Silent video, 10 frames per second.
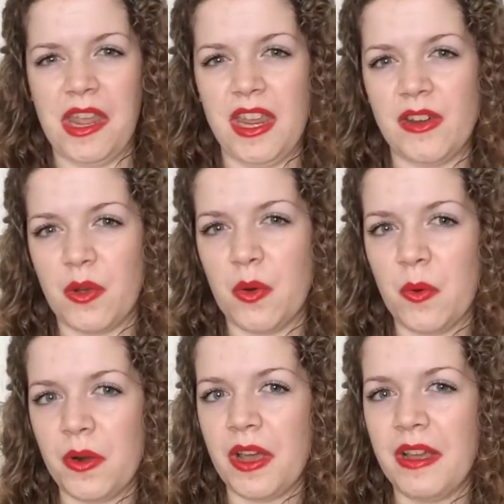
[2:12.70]
in a
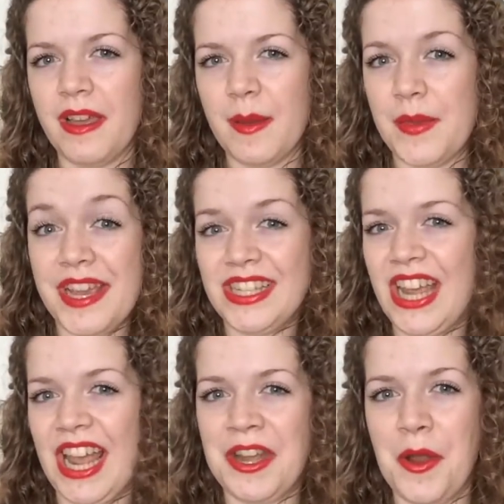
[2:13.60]
corner because I
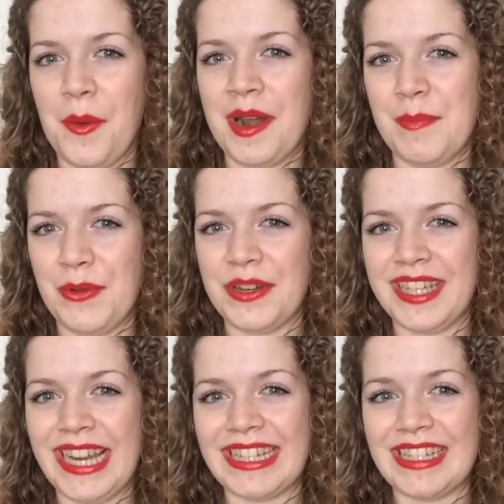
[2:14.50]
had nowhere to
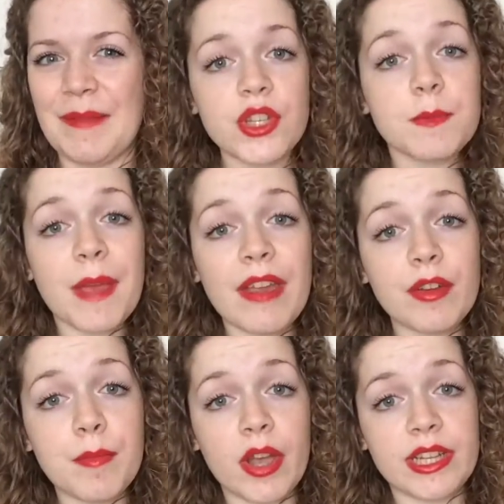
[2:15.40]
put it. Just bear
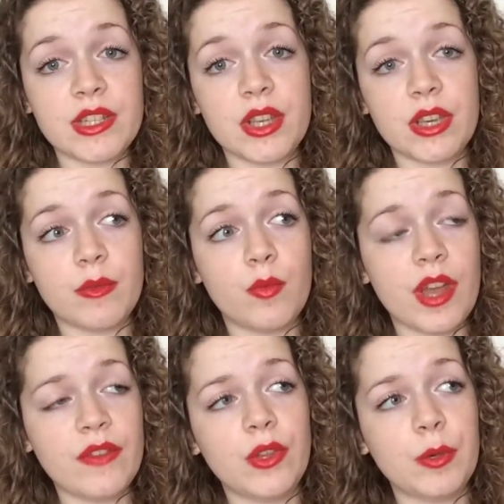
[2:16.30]
in mind that
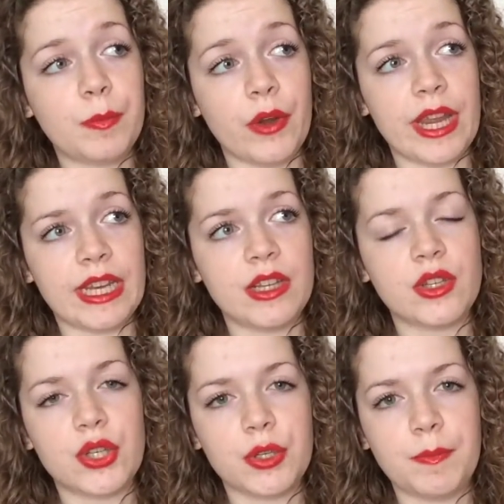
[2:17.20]
whatever you bring
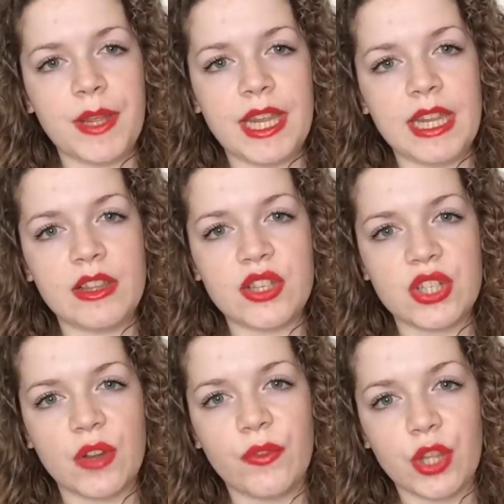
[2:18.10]
should be the
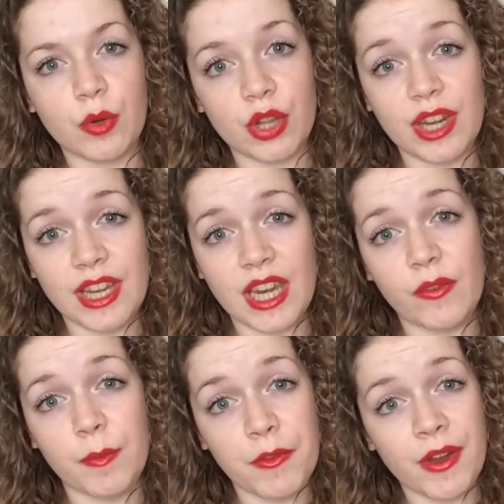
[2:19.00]
stuff that you're going to
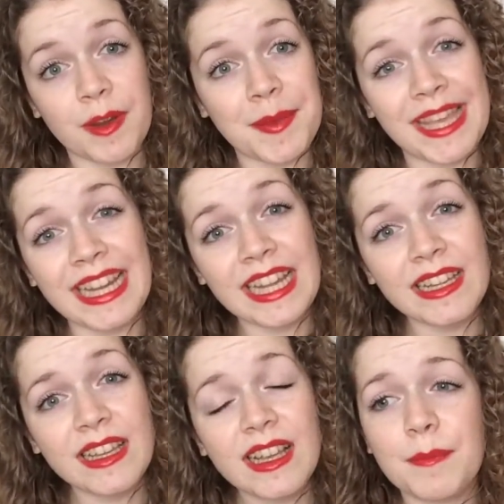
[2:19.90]
need from the very beginning,
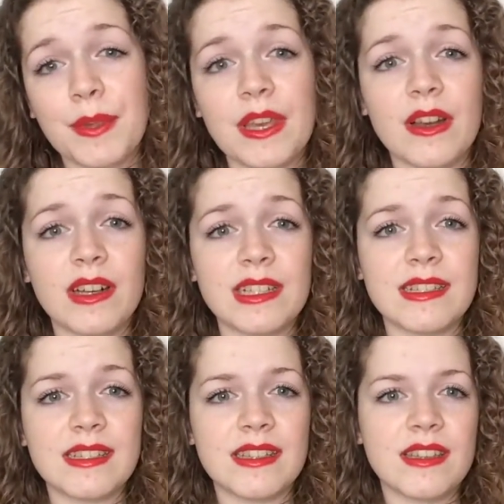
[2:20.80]

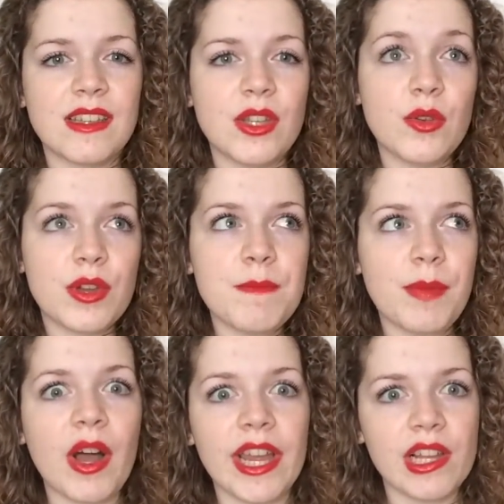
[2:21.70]
because you can
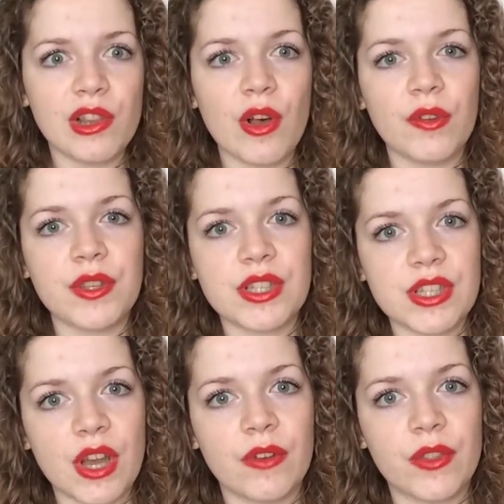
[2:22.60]
buy a lot of the
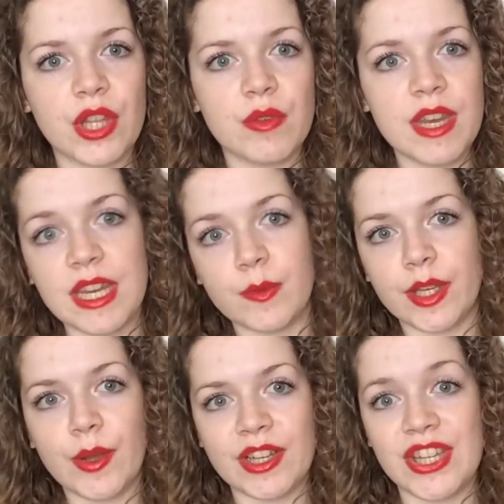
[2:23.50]
stuff that you need
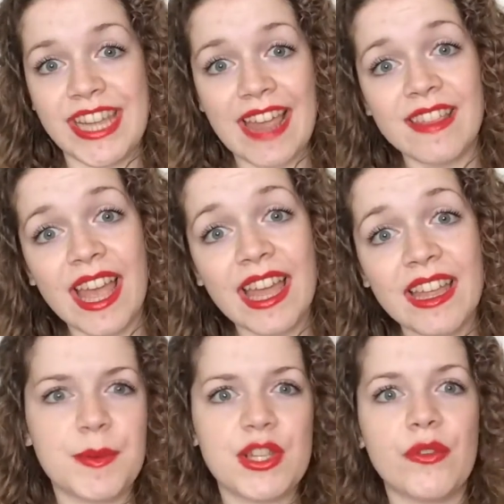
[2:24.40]
when you actually get there,
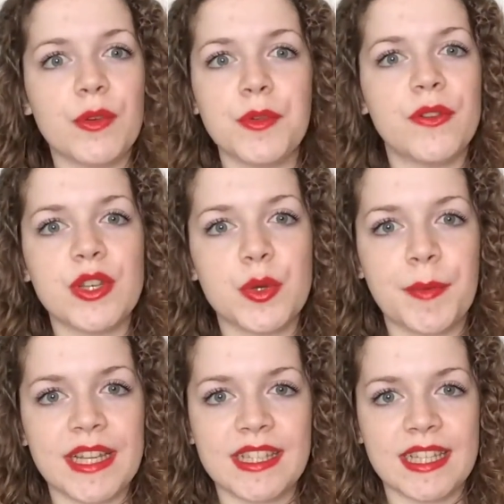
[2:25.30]
especially if you're moving to a
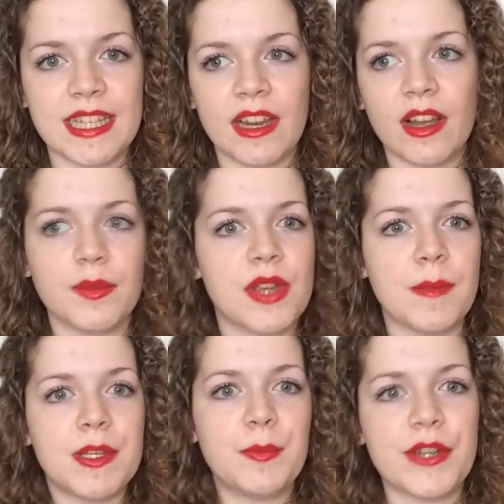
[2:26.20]
big city. Like I was
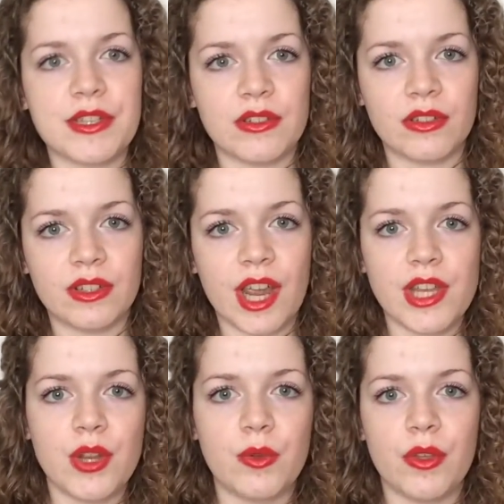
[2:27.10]
coming to Bristol and I
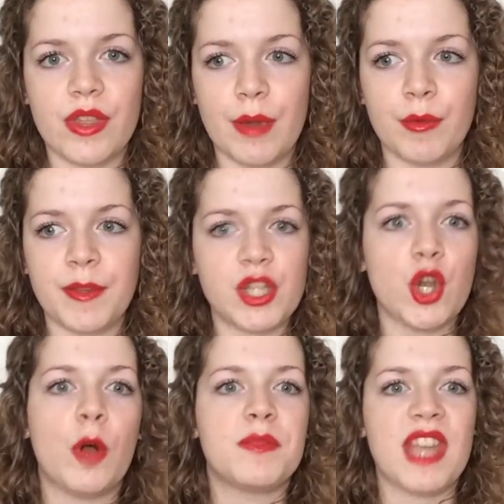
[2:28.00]
knew that there would be
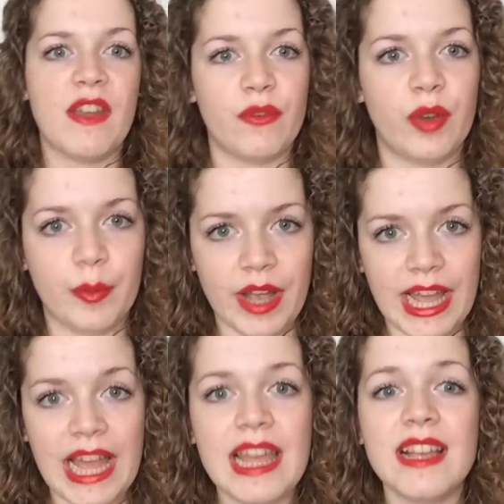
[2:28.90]
shops
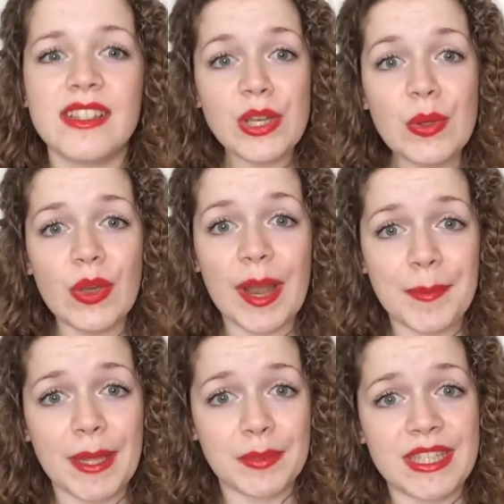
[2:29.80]
everywhere, so I knew that
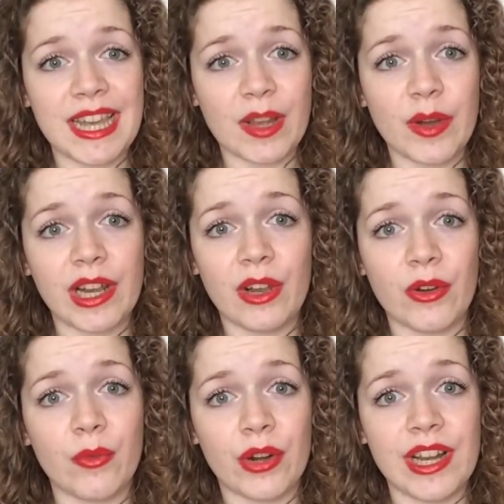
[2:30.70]
I'd be able to get quite a
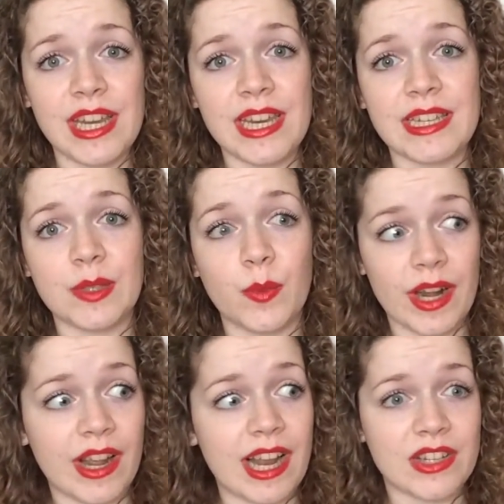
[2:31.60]
lot of what I needed
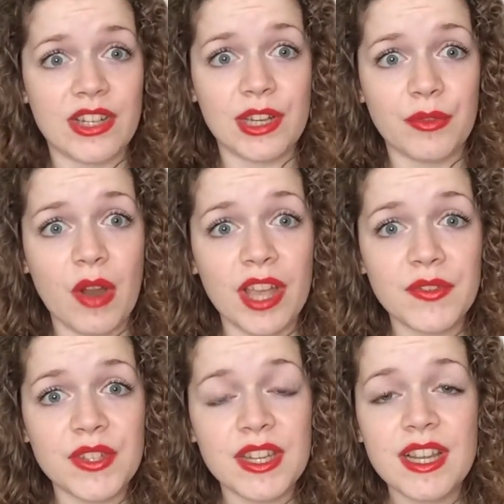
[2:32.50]
when I actually
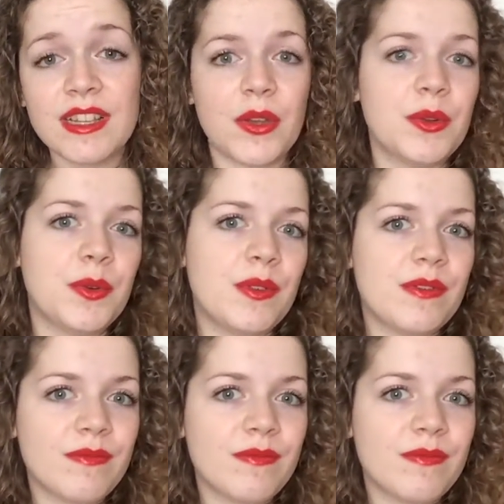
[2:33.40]
arrived. So